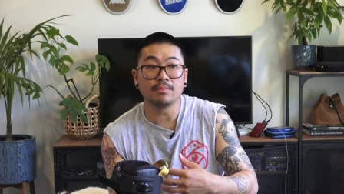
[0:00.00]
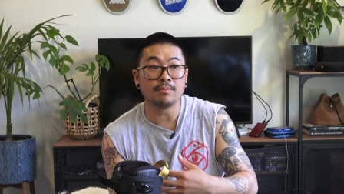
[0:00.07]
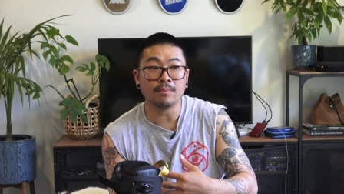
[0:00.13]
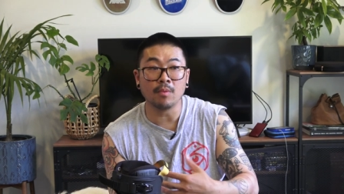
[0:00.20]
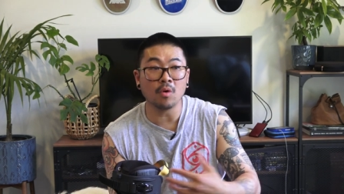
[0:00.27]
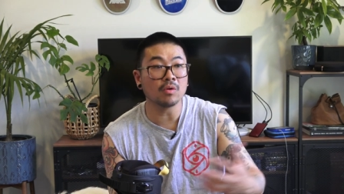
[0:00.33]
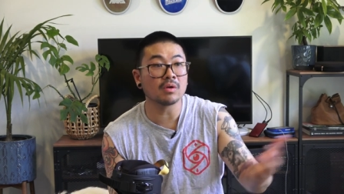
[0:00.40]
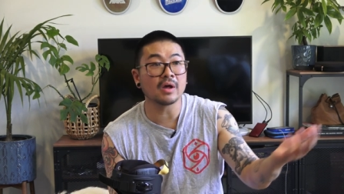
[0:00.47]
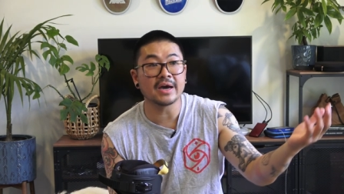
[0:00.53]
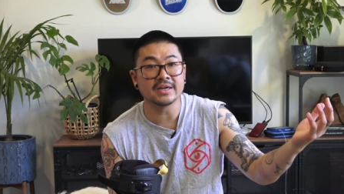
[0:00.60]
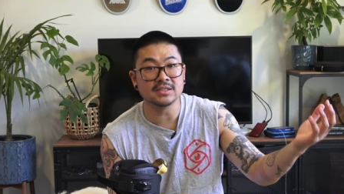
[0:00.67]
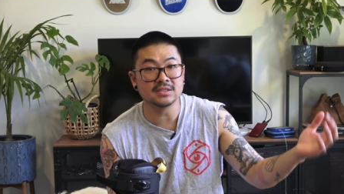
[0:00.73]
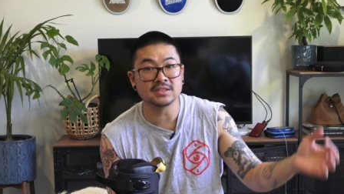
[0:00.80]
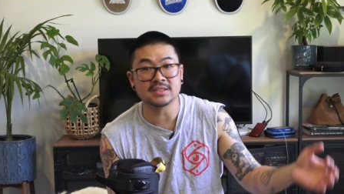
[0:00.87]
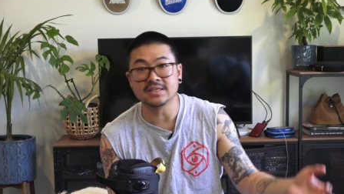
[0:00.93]
more
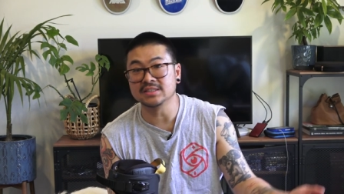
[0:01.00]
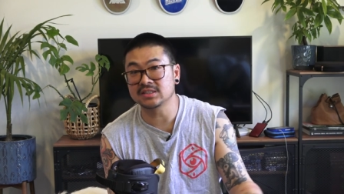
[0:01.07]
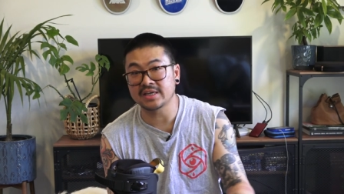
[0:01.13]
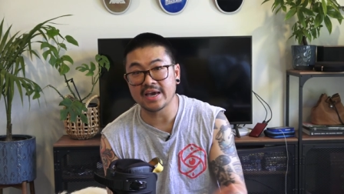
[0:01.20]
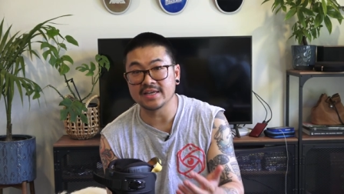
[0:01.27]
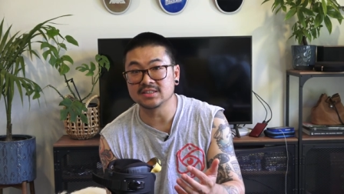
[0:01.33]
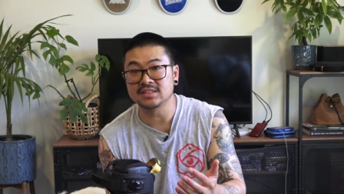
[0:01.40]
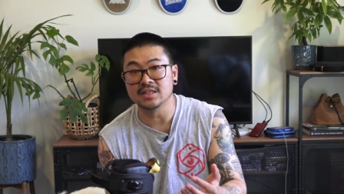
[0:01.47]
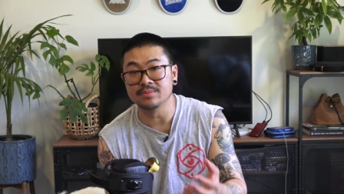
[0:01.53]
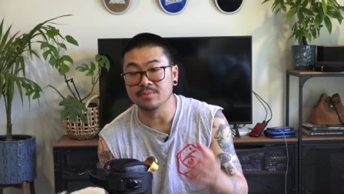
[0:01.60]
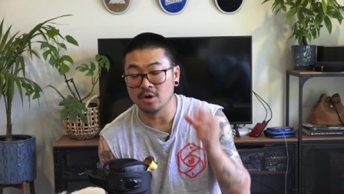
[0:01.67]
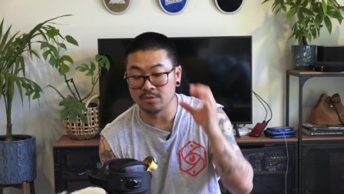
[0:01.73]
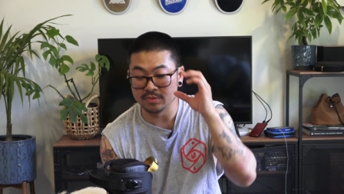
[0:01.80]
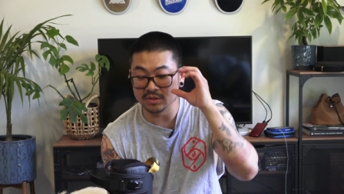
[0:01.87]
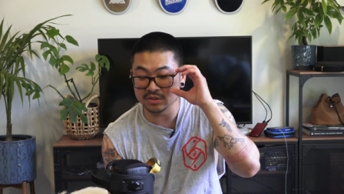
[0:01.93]
liners than skates at the
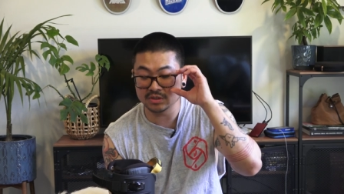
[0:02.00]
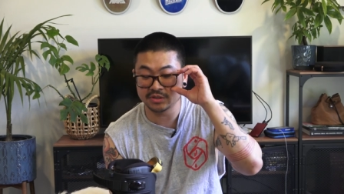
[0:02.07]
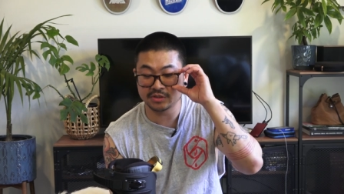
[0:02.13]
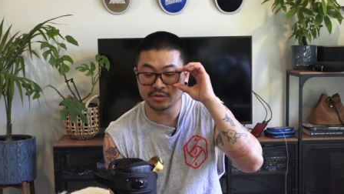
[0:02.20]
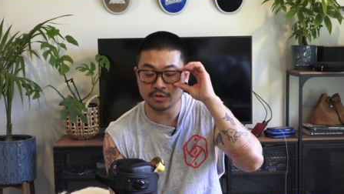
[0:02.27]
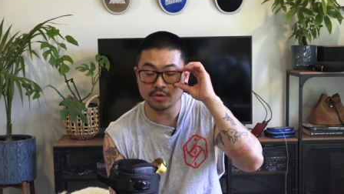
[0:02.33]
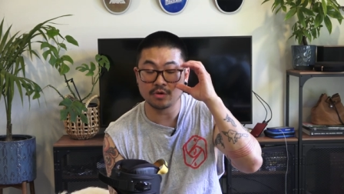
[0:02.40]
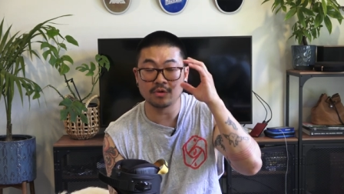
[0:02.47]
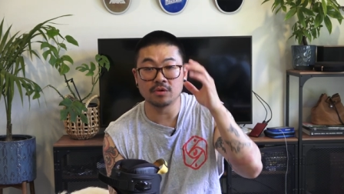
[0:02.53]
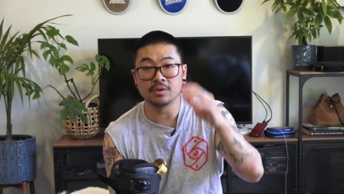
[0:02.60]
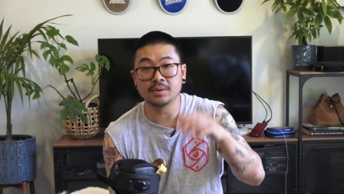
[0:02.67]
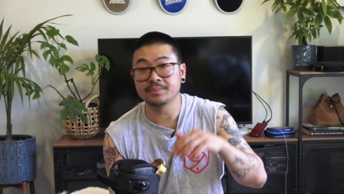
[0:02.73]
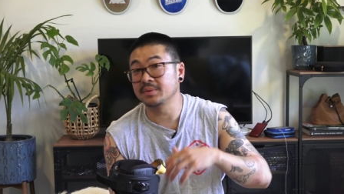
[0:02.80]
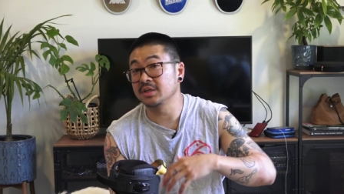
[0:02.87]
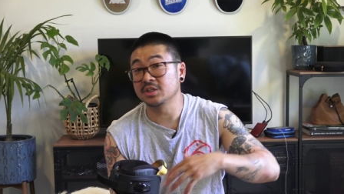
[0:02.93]
moment, so
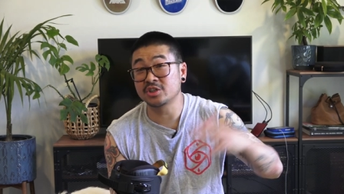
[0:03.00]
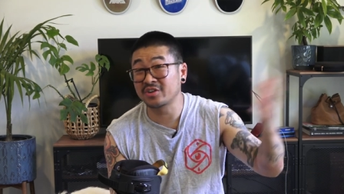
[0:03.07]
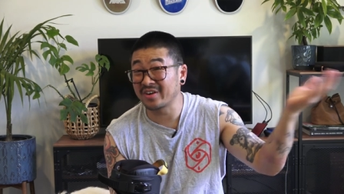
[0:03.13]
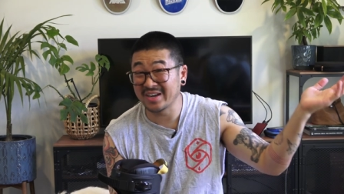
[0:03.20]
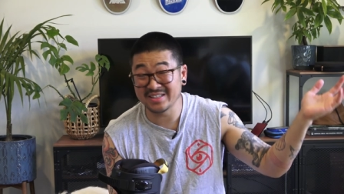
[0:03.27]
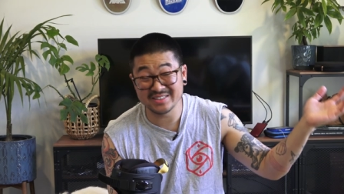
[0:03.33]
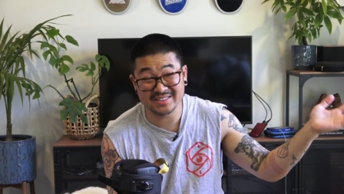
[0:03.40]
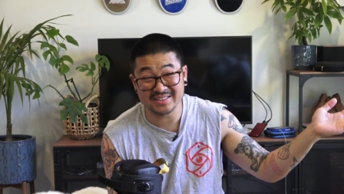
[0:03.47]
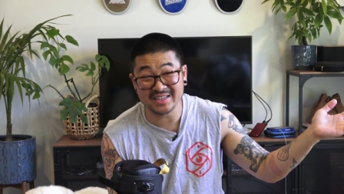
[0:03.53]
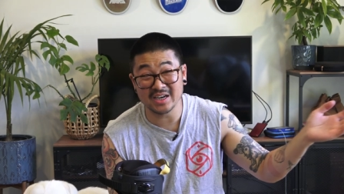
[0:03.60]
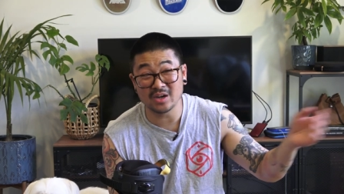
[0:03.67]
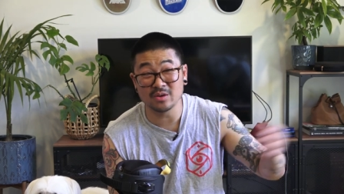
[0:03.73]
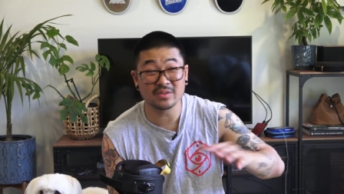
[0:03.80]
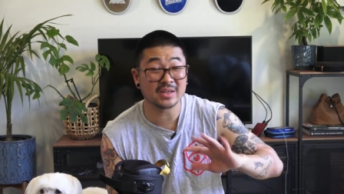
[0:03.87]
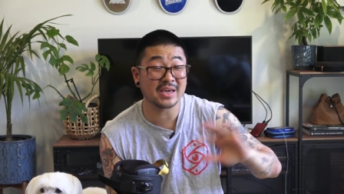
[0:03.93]
I'm gonna try and
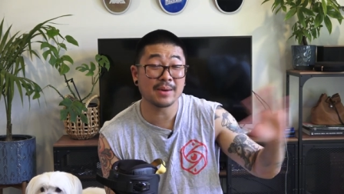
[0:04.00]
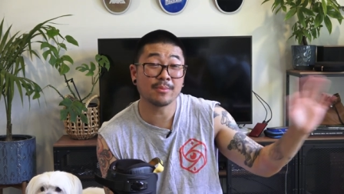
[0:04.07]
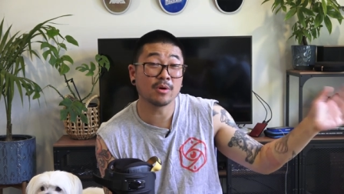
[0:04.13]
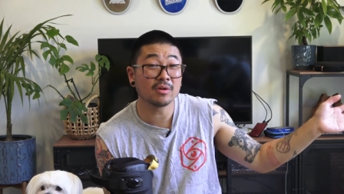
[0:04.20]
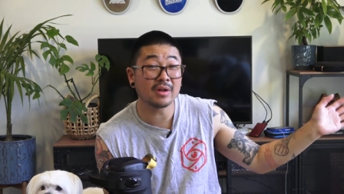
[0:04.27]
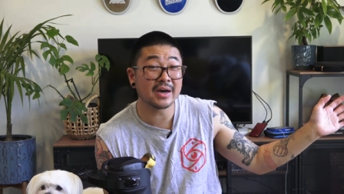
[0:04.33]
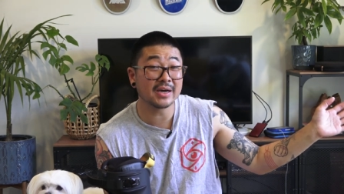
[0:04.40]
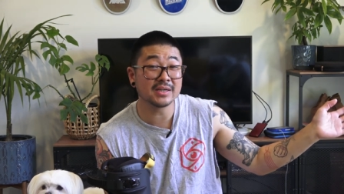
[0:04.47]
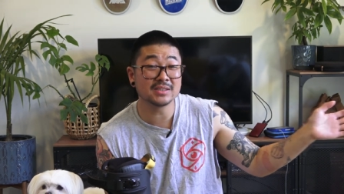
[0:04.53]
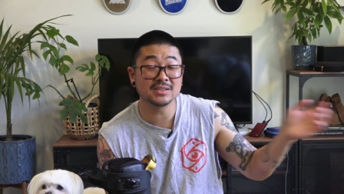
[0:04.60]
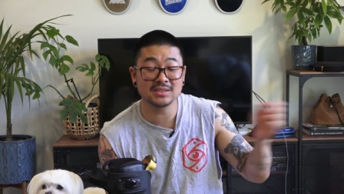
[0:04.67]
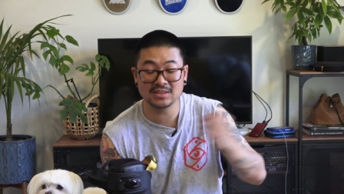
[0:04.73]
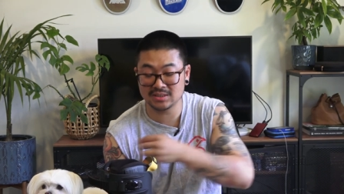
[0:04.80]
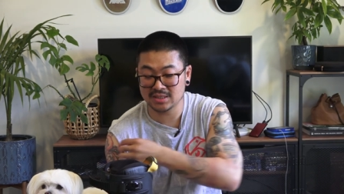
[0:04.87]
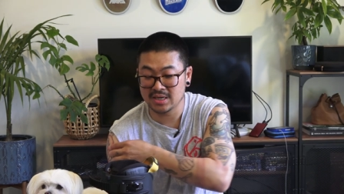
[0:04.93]
sell the camo
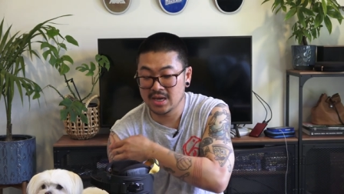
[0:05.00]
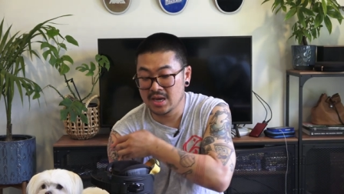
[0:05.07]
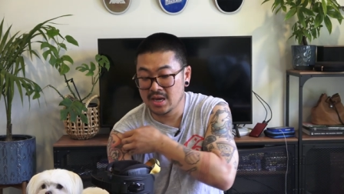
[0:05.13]
liners.